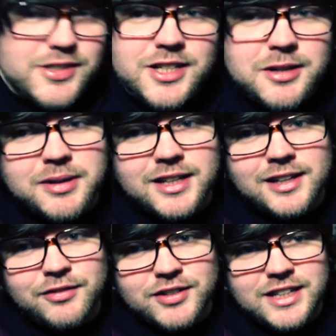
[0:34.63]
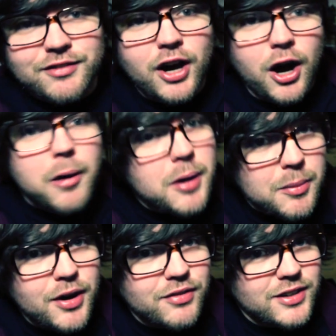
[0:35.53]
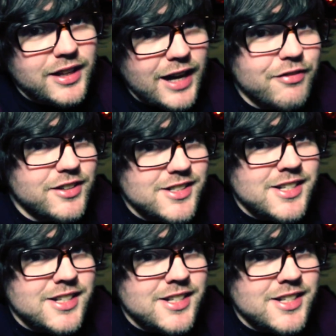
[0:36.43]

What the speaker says: was going to be delivered either on my birthday, the 8th of